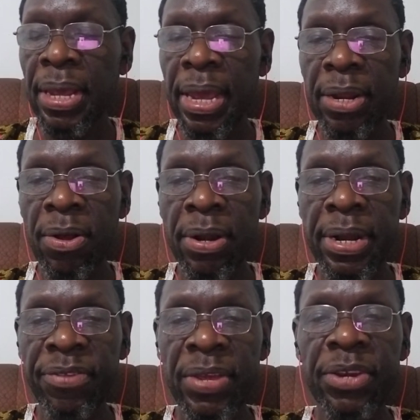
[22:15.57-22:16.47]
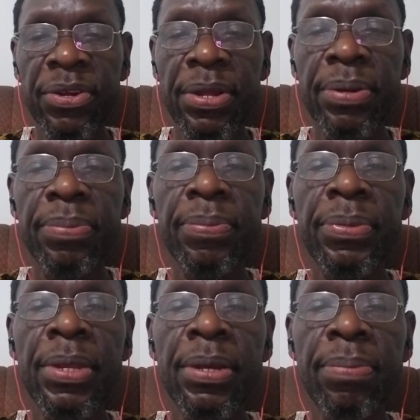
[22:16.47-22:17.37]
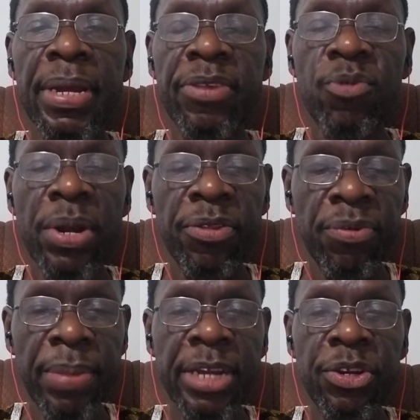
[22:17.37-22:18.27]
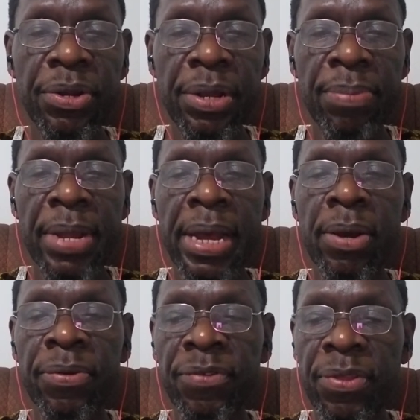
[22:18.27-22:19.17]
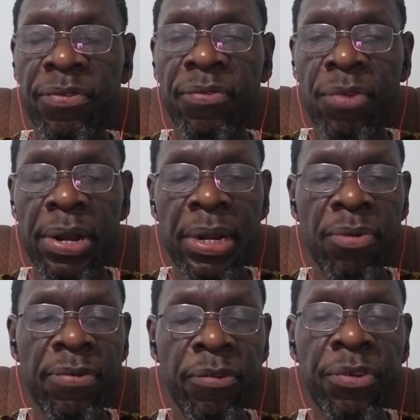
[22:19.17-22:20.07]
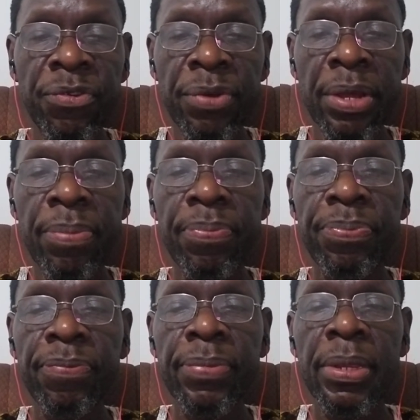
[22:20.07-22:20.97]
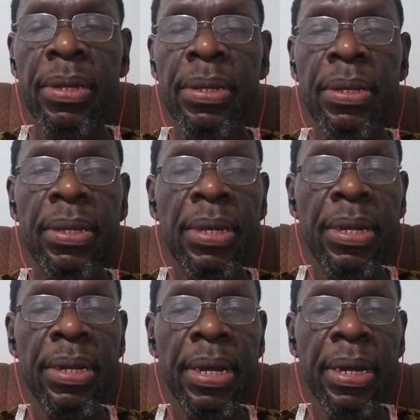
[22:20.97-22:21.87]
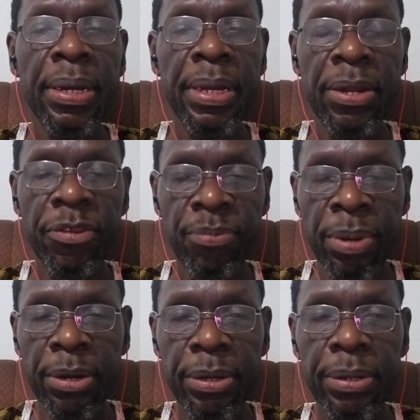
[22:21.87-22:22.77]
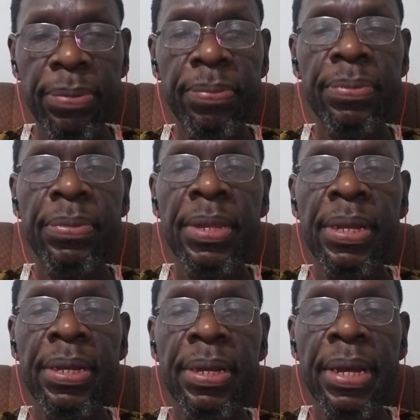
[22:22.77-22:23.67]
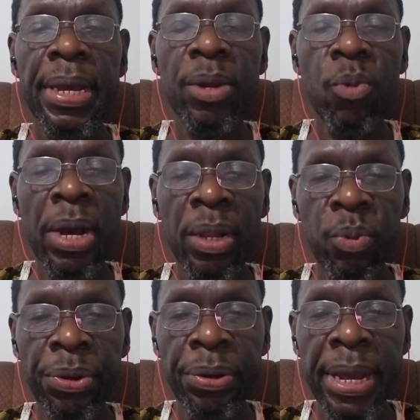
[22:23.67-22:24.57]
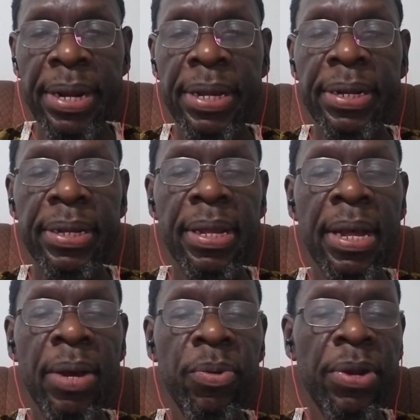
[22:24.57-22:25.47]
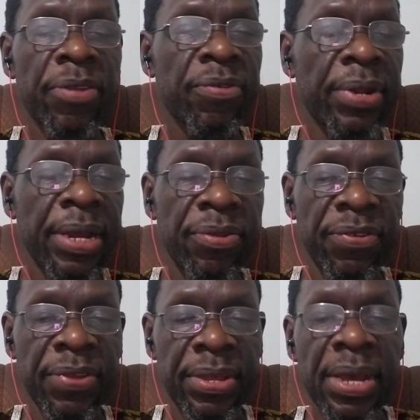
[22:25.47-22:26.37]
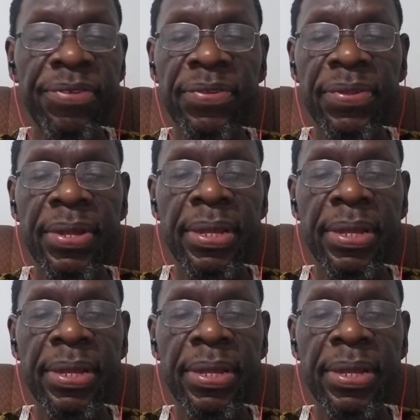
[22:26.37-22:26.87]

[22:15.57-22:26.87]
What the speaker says: and colonization. But I just wanted to mention him now since Rodney refers to him in his book. And while we're at it, I would also like to suggest